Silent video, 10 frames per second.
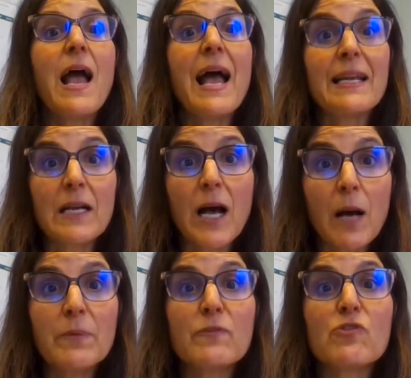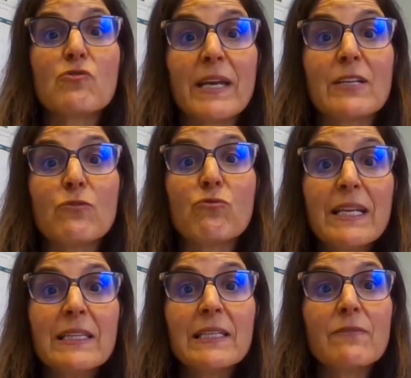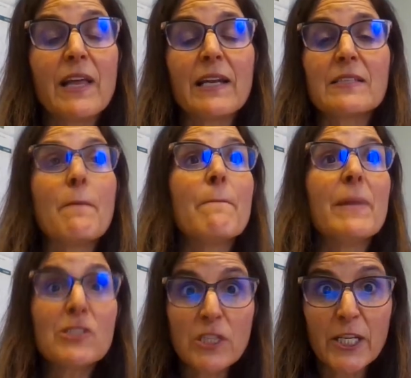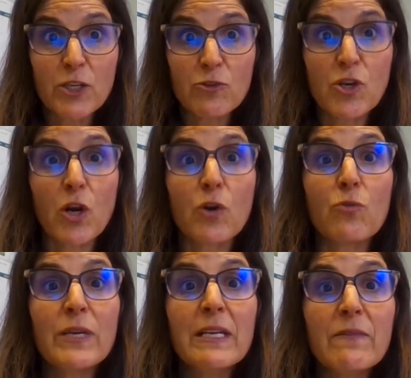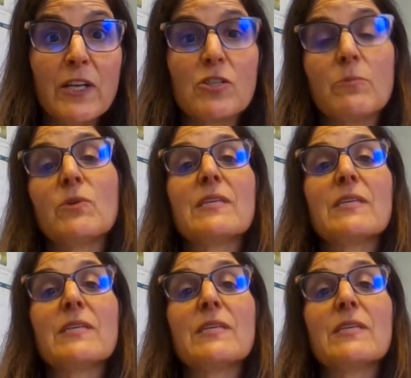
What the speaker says: And a cup of shredded red leaf lettuce, much like your dark green vegetables,